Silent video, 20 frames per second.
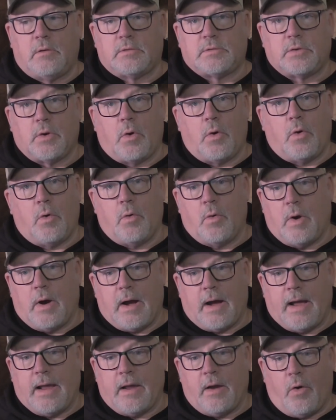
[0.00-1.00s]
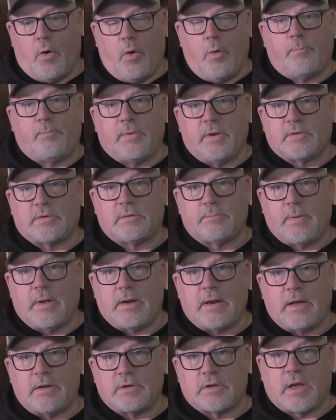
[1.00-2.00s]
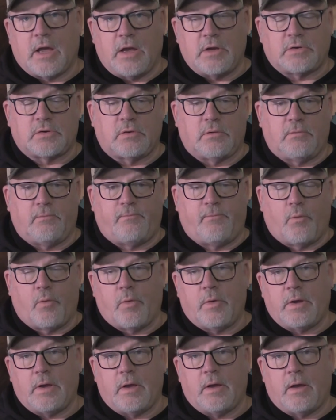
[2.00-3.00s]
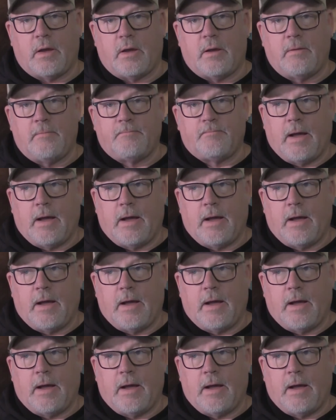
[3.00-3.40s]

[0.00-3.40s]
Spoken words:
So I hope this has been educational for you.